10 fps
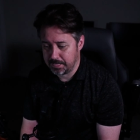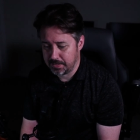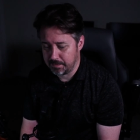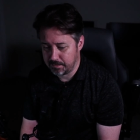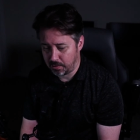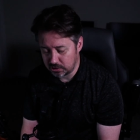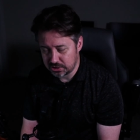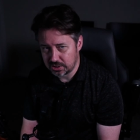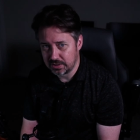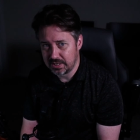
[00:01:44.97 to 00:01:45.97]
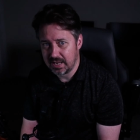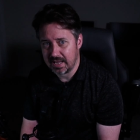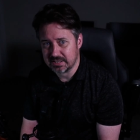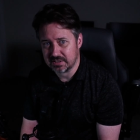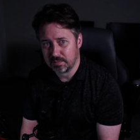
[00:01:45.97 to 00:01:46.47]
Personally,
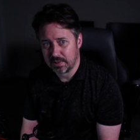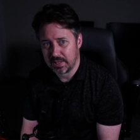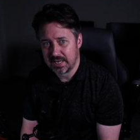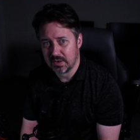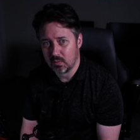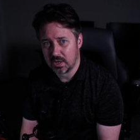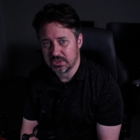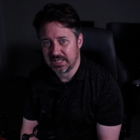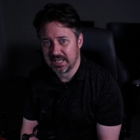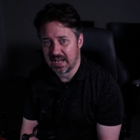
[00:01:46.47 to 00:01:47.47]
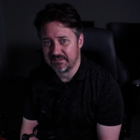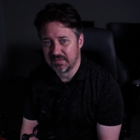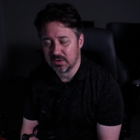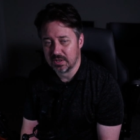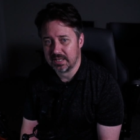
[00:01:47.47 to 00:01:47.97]
as of playing it and watching it, I
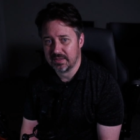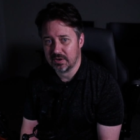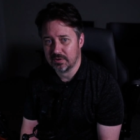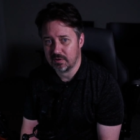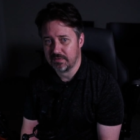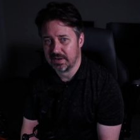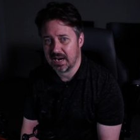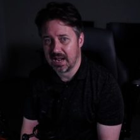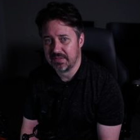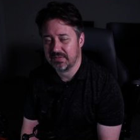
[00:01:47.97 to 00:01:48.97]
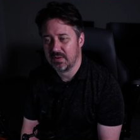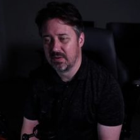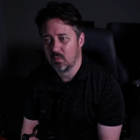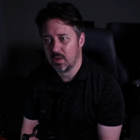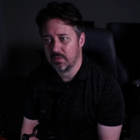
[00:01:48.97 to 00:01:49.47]
feel like they're nerfing it. I think they
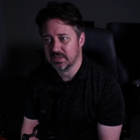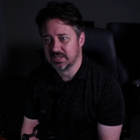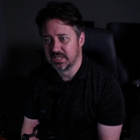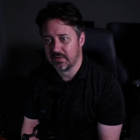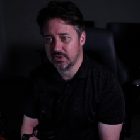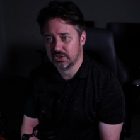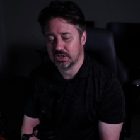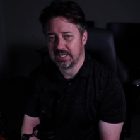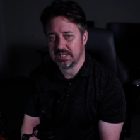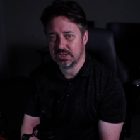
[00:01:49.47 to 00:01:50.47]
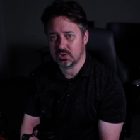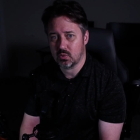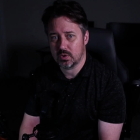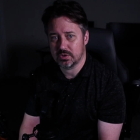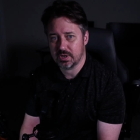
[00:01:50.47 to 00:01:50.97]
want the salvage to lean
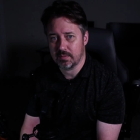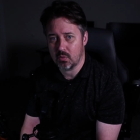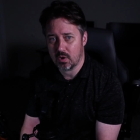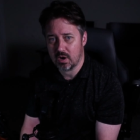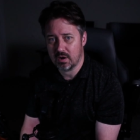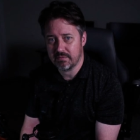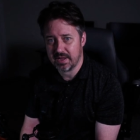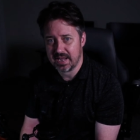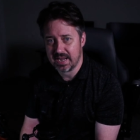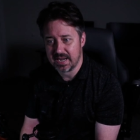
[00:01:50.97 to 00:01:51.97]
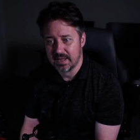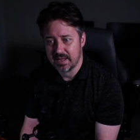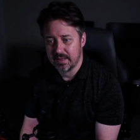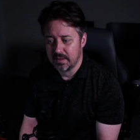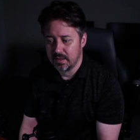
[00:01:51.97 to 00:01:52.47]
towards a more of a,
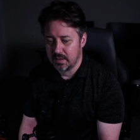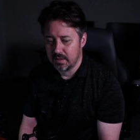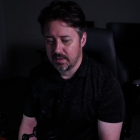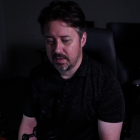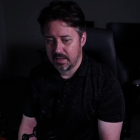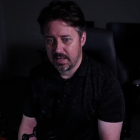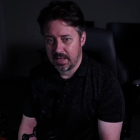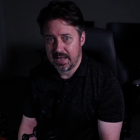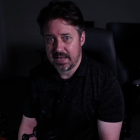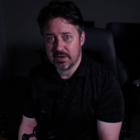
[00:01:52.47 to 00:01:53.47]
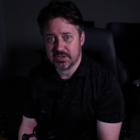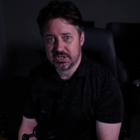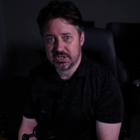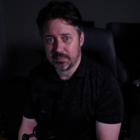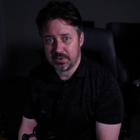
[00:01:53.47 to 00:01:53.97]
hey, here's a
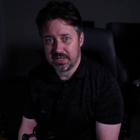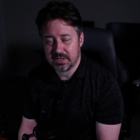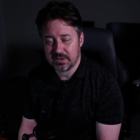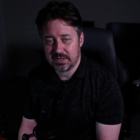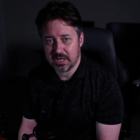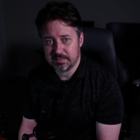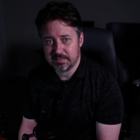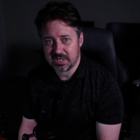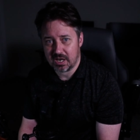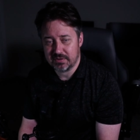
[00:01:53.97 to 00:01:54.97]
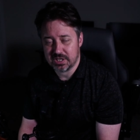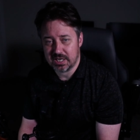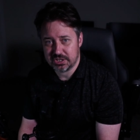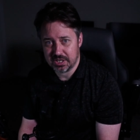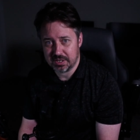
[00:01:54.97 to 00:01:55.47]
ship we need cleaned up, salvage that
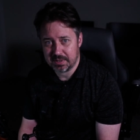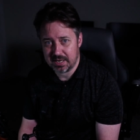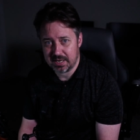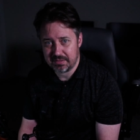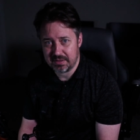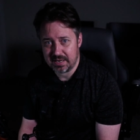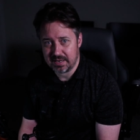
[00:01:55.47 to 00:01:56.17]
ship kind of thing,